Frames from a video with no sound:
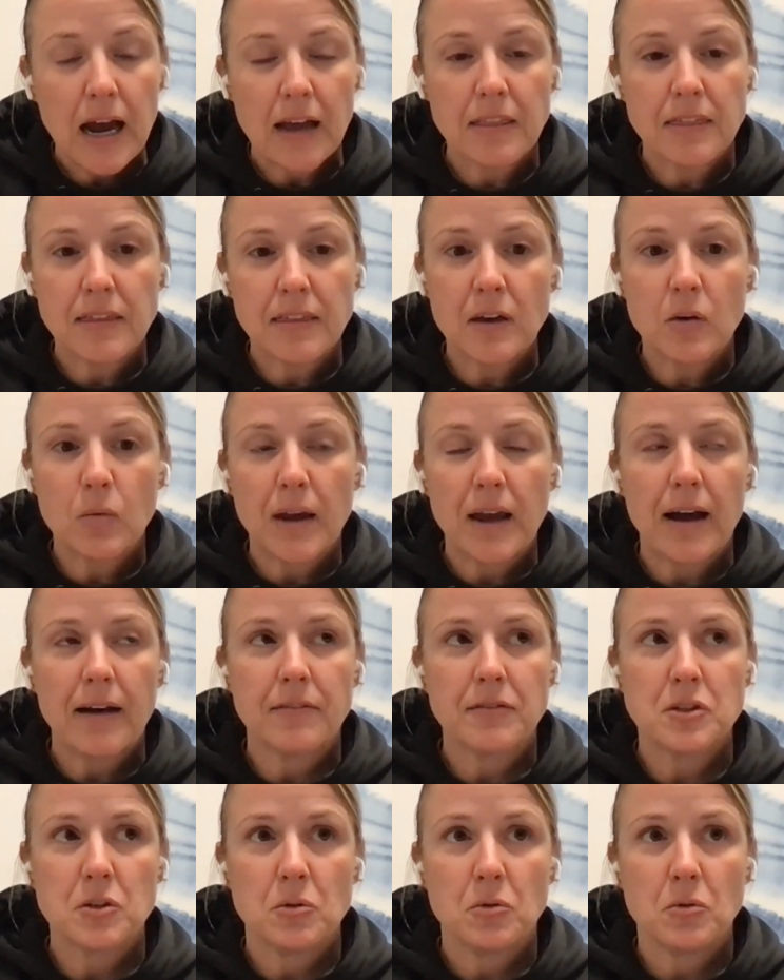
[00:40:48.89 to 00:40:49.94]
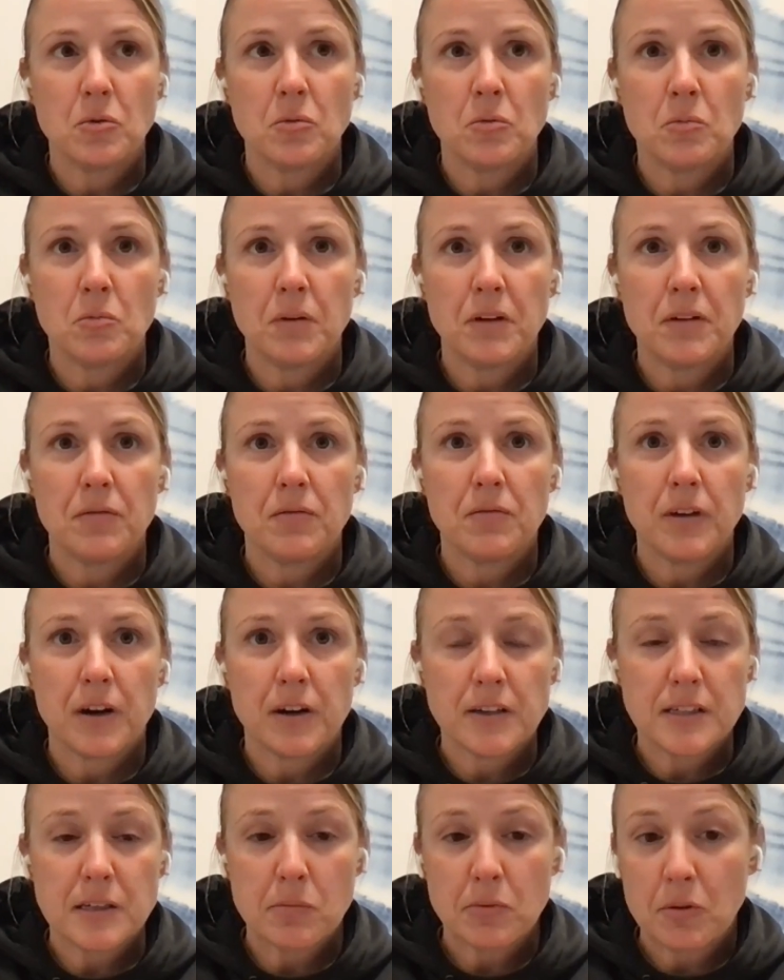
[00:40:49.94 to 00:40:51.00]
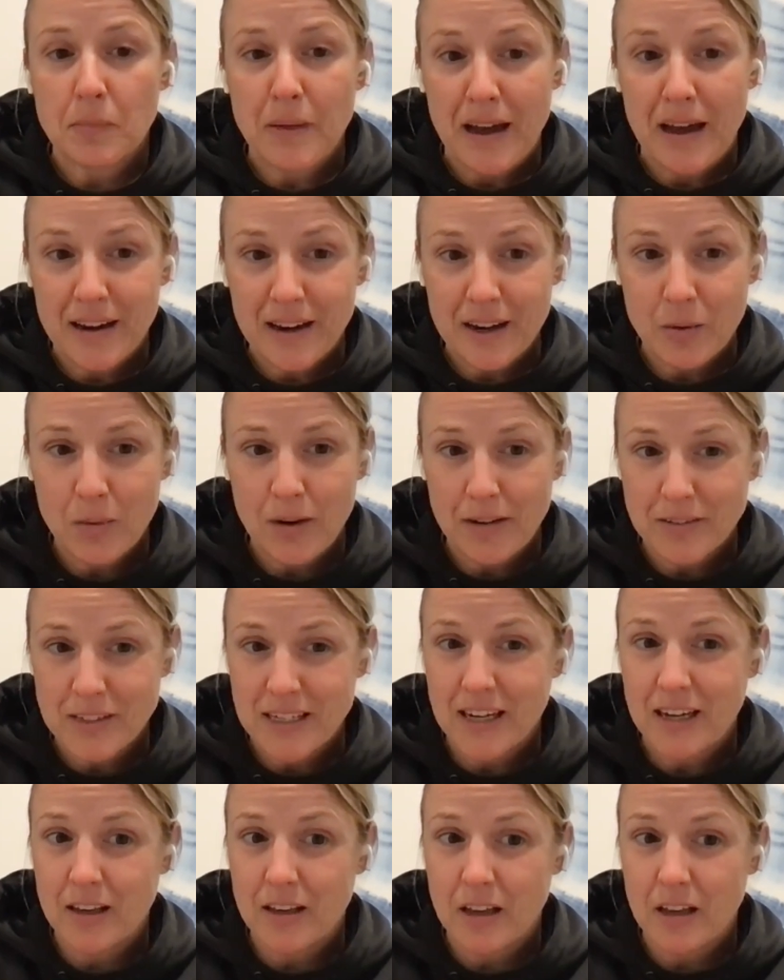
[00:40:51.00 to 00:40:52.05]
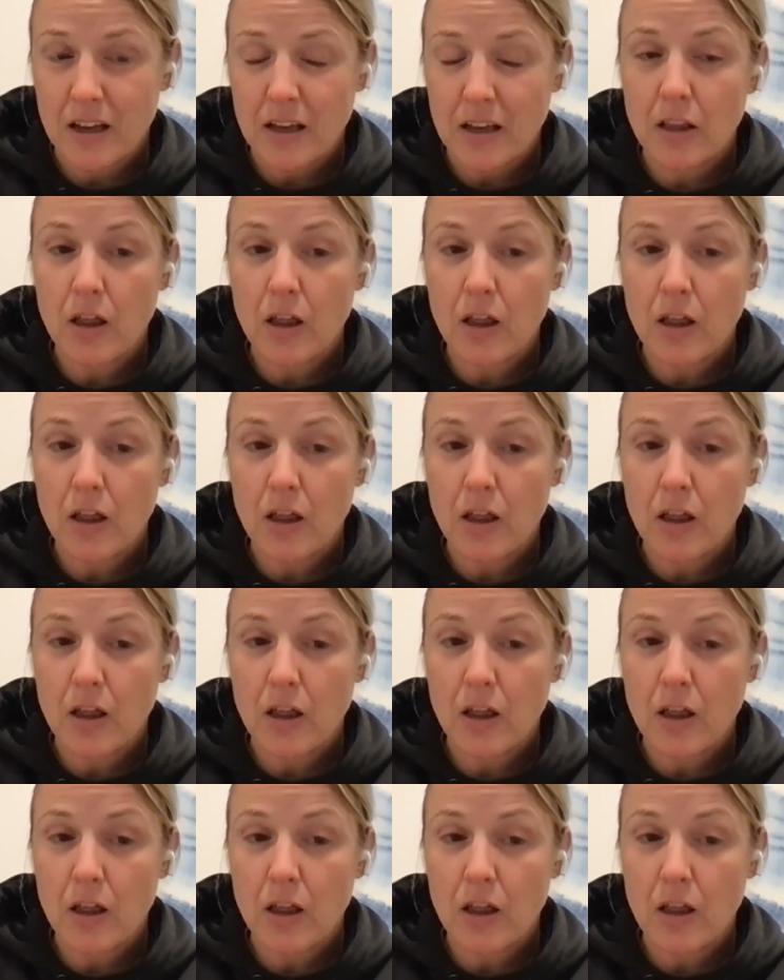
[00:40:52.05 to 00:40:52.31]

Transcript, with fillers: I think we have to be very diplomatic. We have to get